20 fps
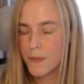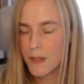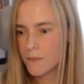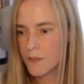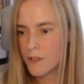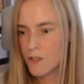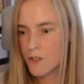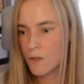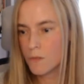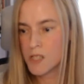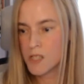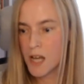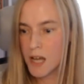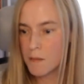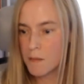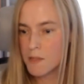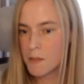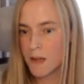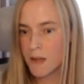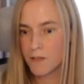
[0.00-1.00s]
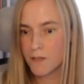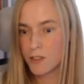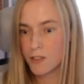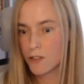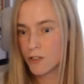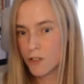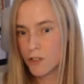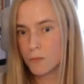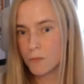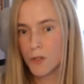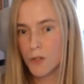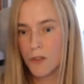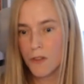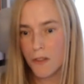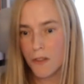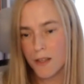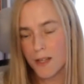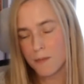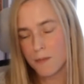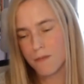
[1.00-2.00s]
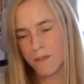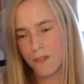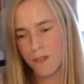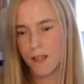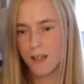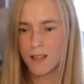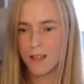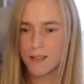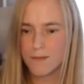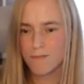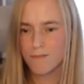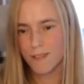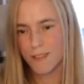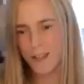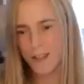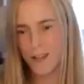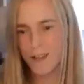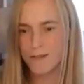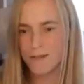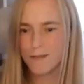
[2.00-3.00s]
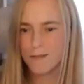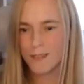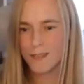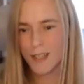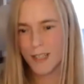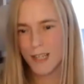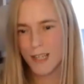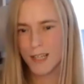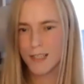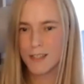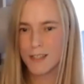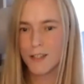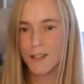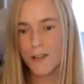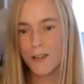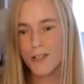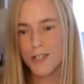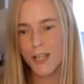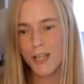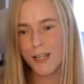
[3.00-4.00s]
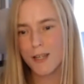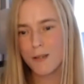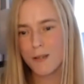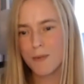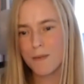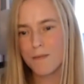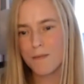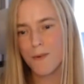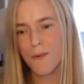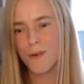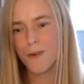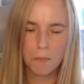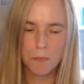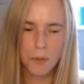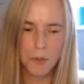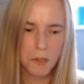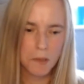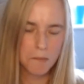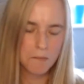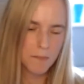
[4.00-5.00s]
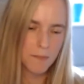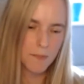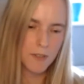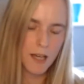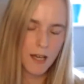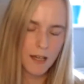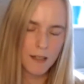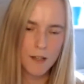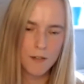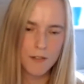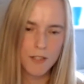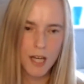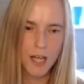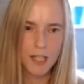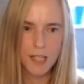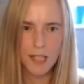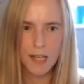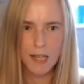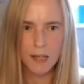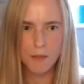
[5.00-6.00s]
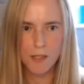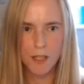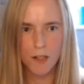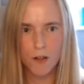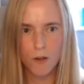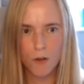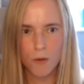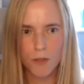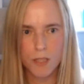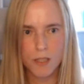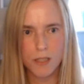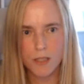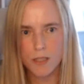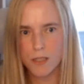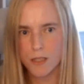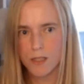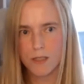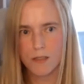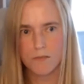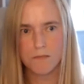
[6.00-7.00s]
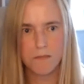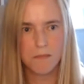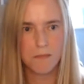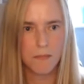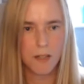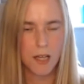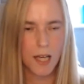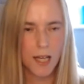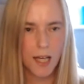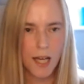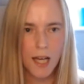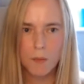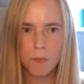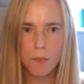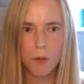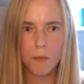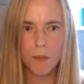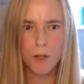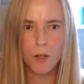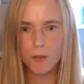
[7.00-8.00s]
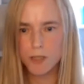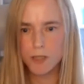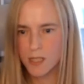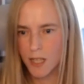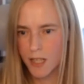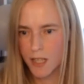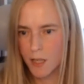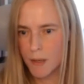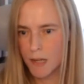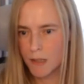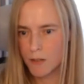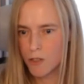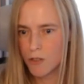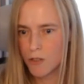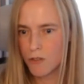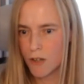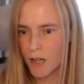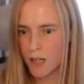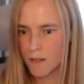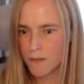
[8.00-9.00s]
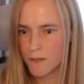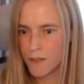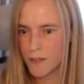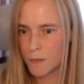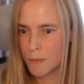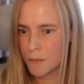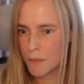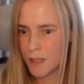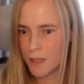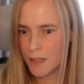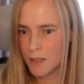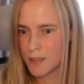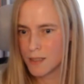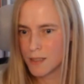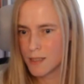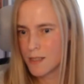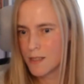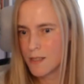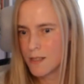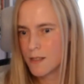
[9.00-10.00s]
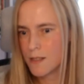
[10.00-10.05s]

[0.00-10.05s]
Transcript: Sometimes I'm having a good month and I'm feeling, like I can negotiate a bit more. But yeah, those kind of names, I'd probably always take about £2,000 for them because